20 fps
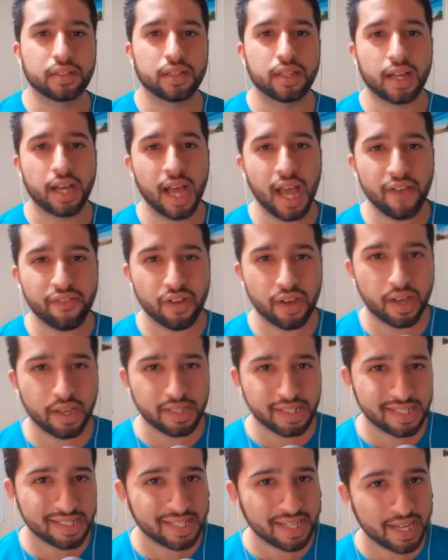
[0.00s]
I have a
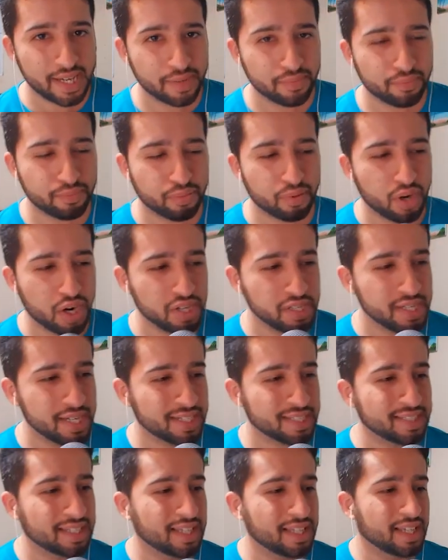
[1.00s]
side project